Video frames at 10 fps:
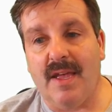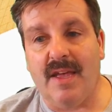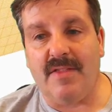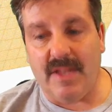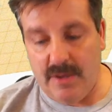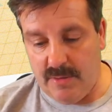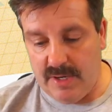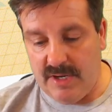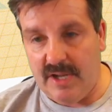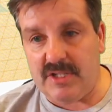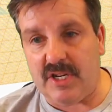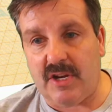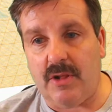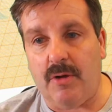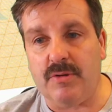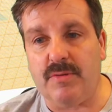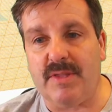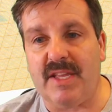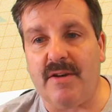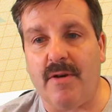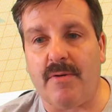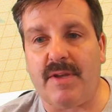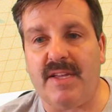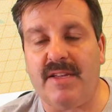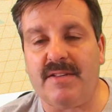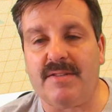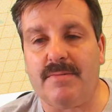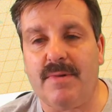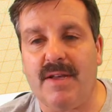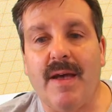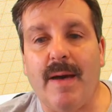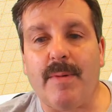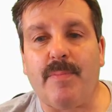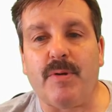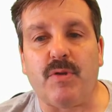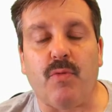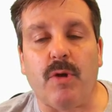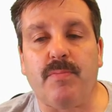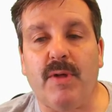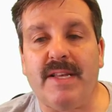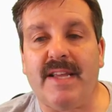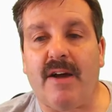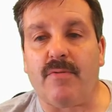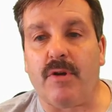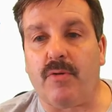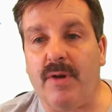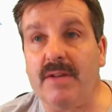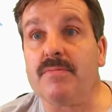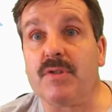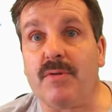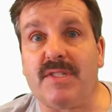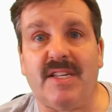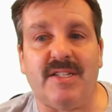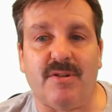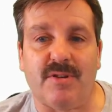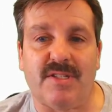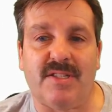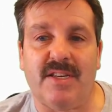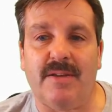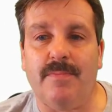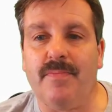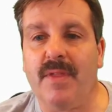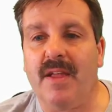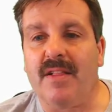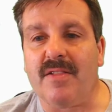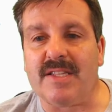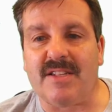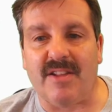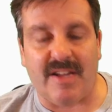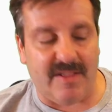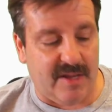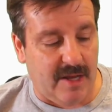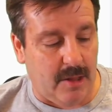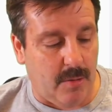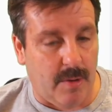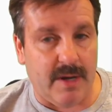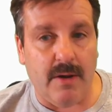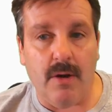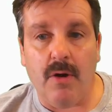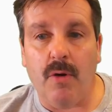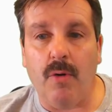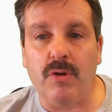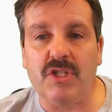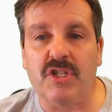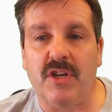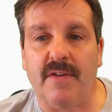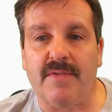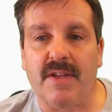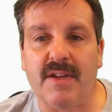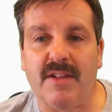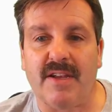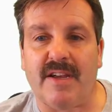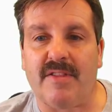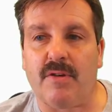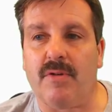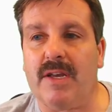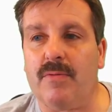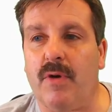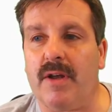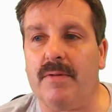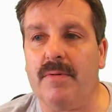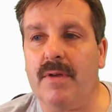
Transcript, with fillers: And then you can nudge it close with the arrow keys. I'm going to put the work plane down real quick so it's easier to see. Let's click on the yellow one. Hold shift. Click on the green one.